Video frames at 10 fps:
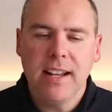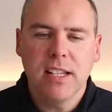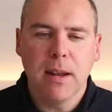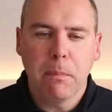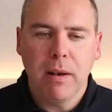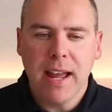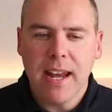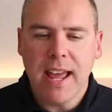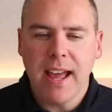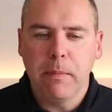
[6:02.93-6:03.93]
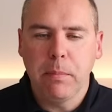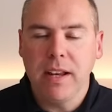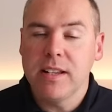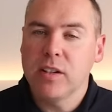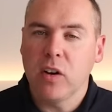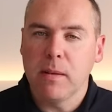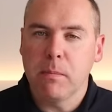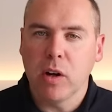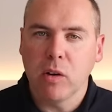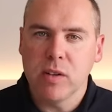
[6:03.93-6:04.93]
into the Planner app inside of
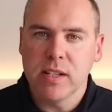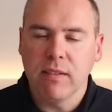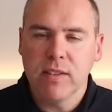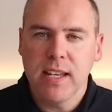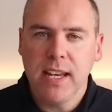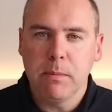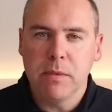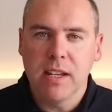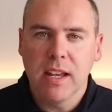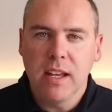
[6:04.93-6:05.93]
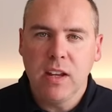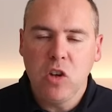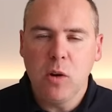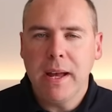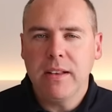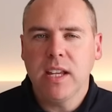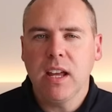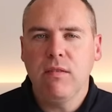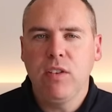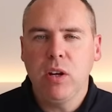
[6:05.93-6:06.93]
Microsoft Teams, you'll be able to
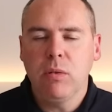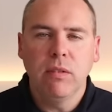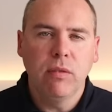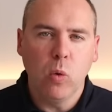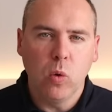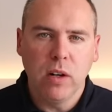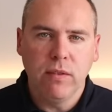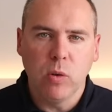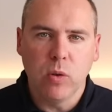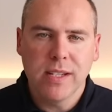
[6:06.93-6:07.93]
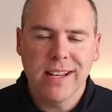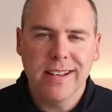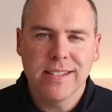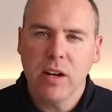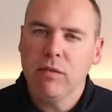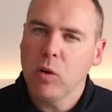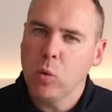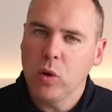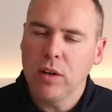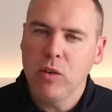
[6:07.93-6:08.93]
get a view of all of your tasks over
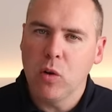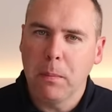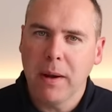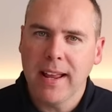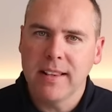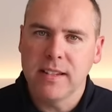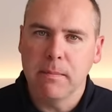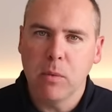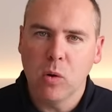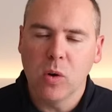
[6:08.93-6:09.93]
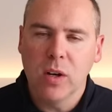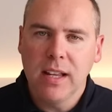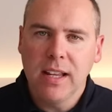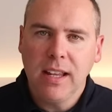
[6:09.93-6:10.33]
all of your plans and more,